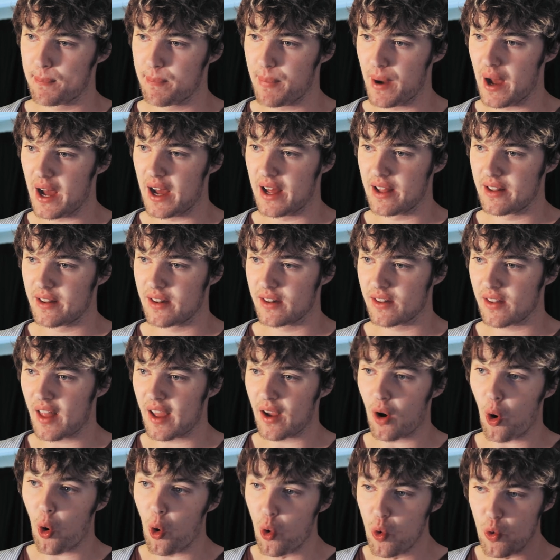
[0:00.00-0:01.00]
but
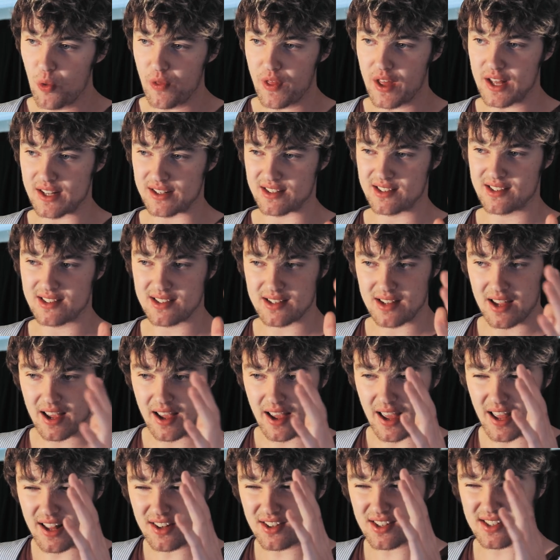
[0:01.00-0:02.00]
like, all this
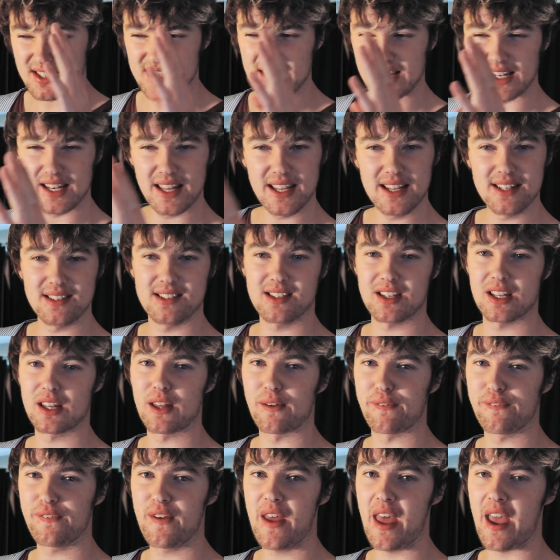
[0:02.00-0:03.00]
It just leads to
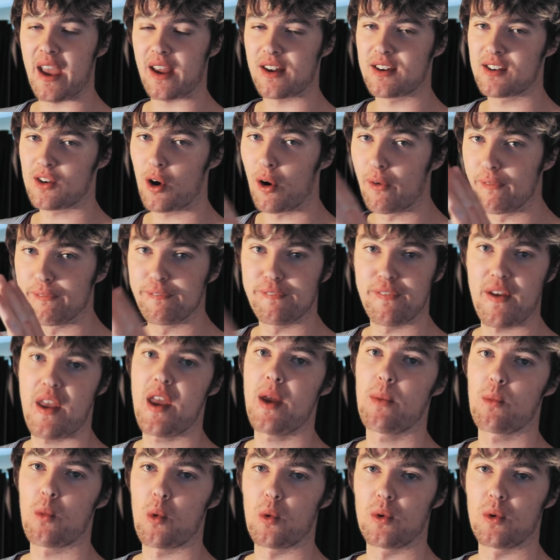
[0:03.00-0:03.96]
the fact of fan